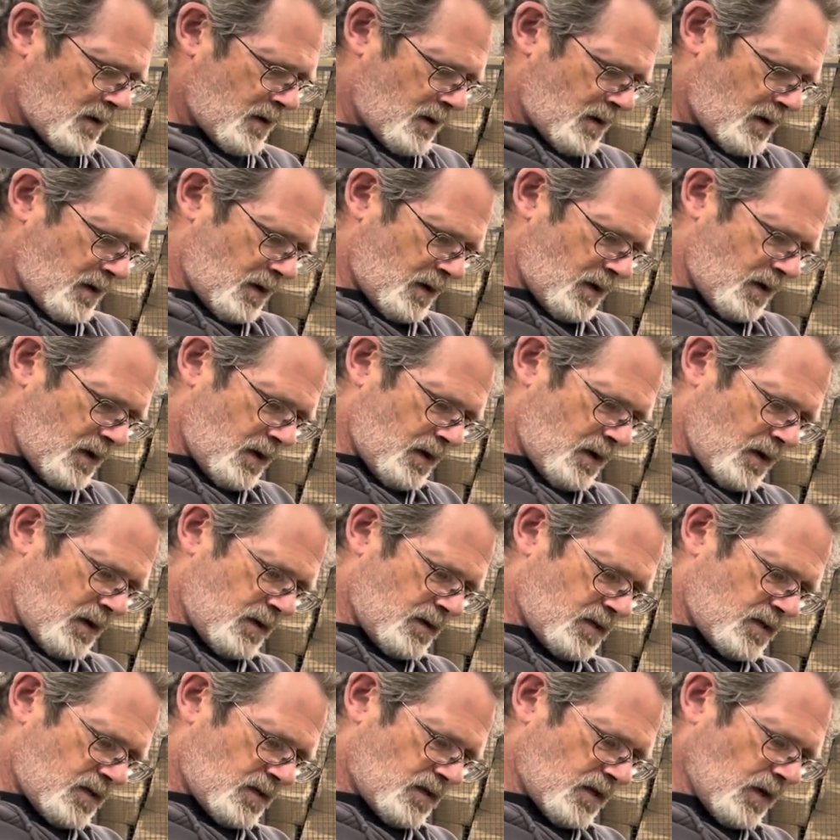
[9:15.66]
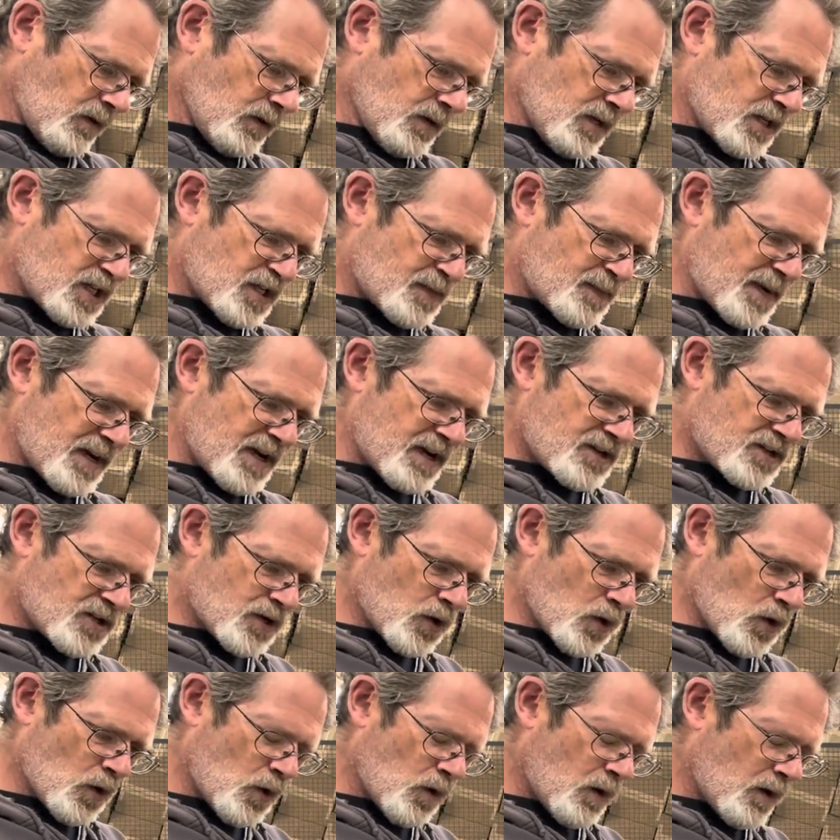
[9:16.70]
It's still in speed
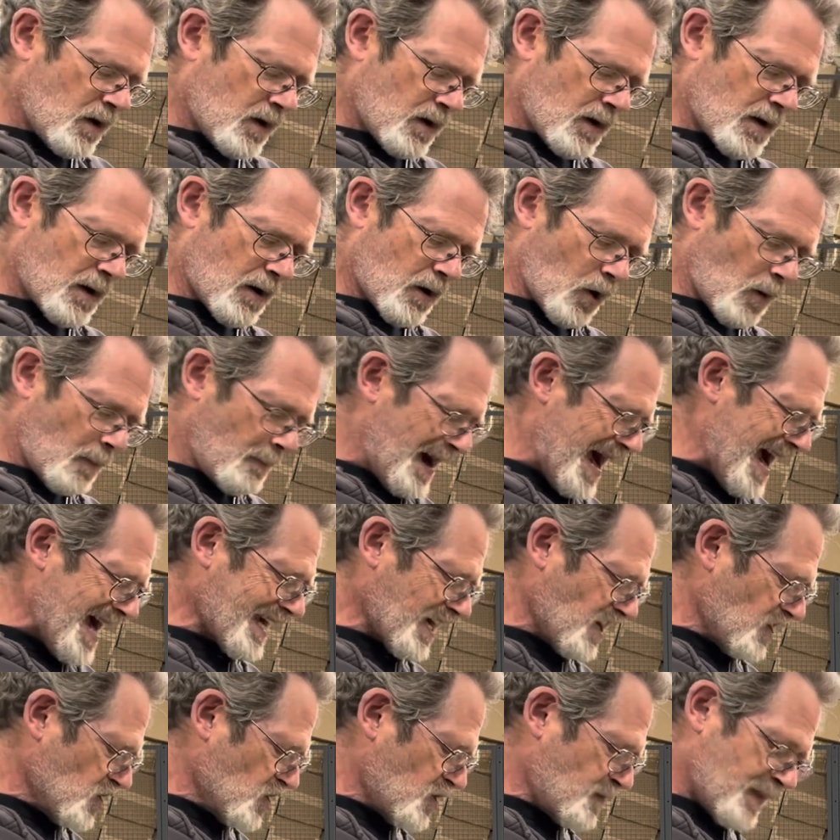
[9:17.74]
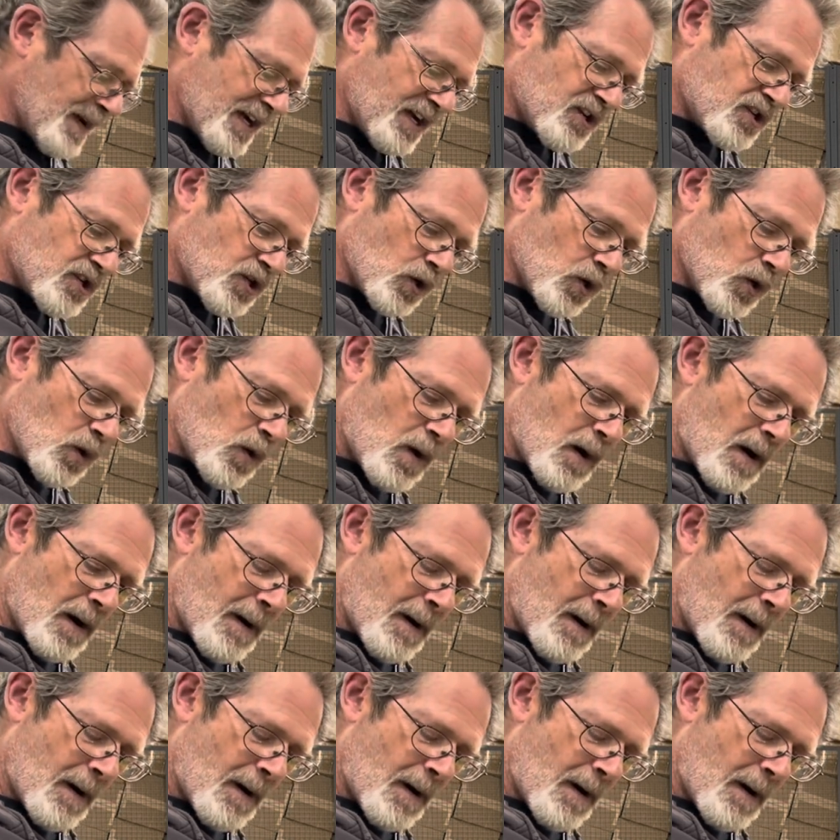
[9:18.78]
2, or back in speed 2.